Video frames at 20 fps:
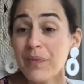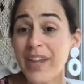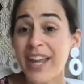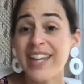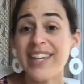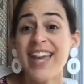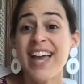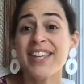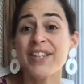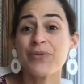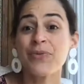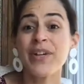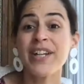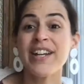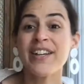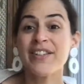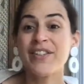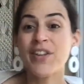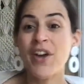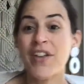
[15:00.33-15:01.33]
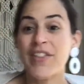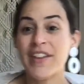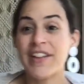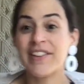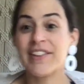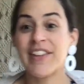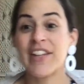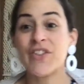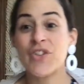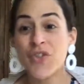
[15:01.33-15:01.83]
Yes, Rita saw
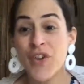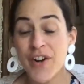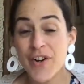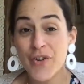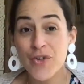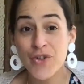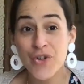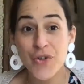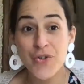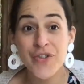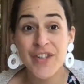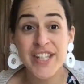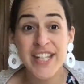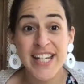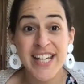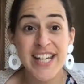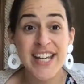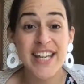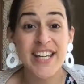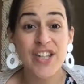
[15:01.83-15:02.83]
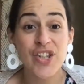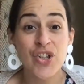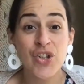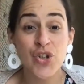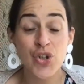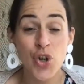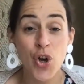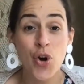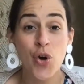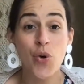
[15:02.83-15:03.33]
the Trader Joe's tea is
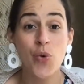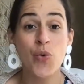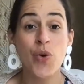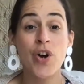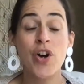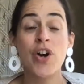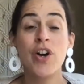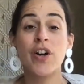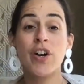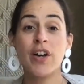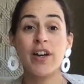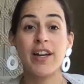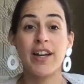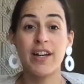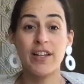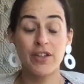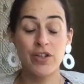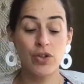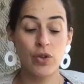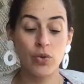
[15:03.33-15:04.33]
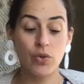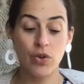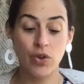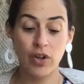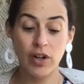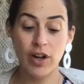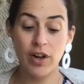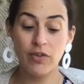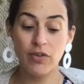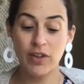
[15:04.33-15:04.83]
so it's so
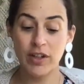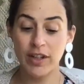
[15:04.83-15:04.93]
good. I